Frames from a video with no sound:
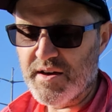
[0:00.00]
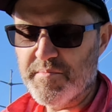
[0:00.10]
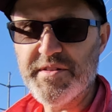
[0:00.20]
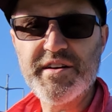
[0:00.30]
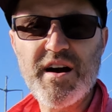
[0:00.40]

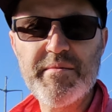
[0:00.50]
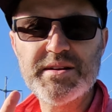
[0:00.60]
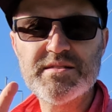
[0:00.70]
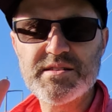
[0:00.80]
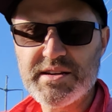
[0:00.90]
Pithy
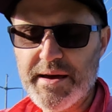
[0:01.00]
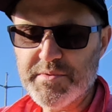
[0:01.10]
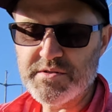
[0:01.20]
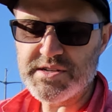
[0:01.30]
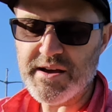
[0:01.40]
comments, type
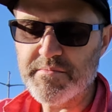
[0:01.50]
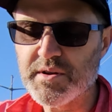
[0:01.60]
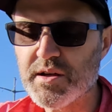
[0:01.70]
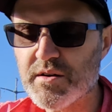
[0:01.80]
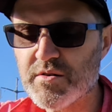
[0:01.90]
those down
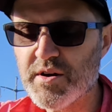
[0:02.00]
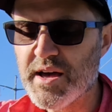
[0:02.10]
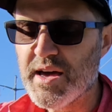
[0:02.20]
below,